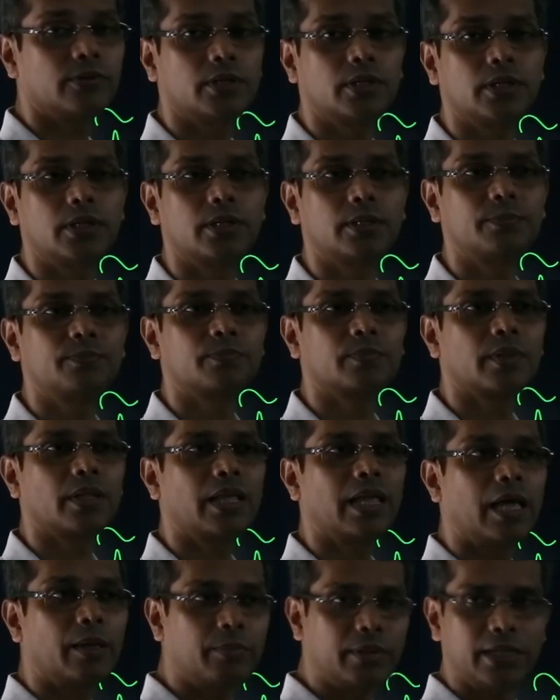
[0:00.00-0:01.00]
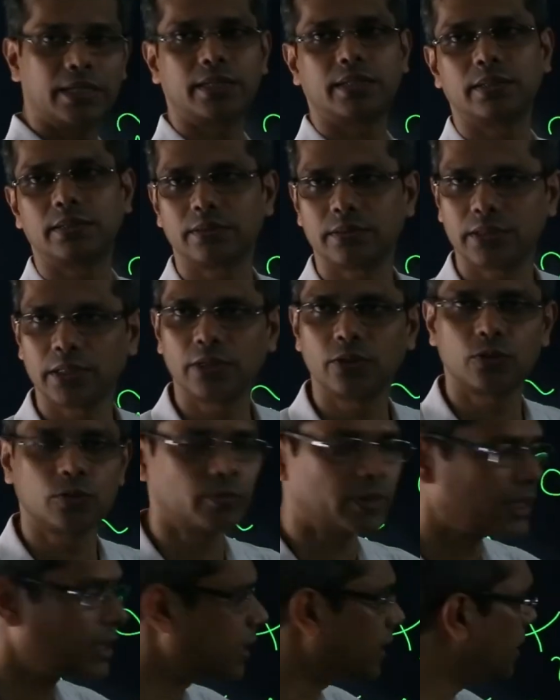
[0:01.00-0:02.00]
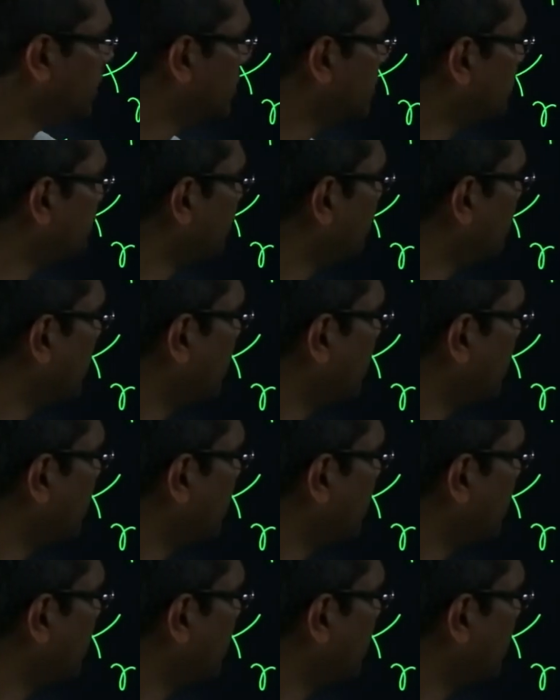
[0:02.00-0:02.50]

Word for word: uh, abilities in two materials.